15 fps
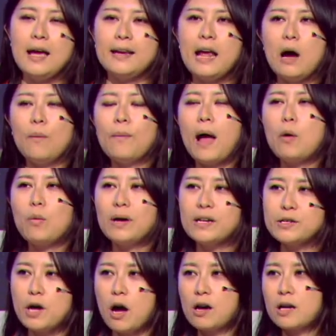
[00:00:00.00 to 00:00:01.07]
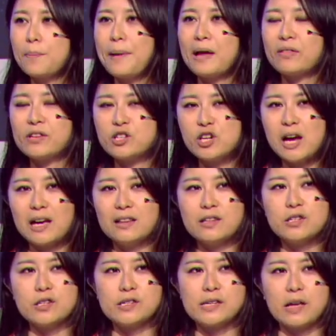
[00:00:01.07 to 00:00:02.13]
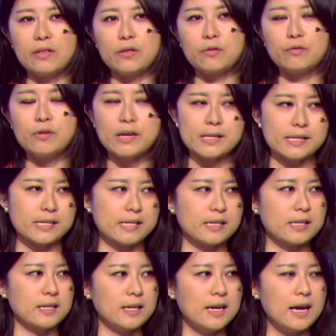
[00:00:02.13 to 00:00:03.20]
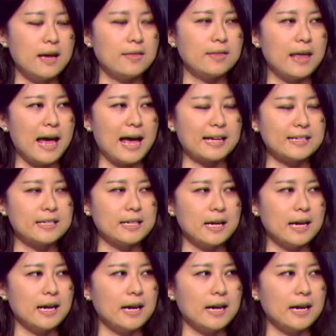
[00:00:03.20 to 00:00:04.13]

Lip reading: Now, I want to talk about the challenges and the risks that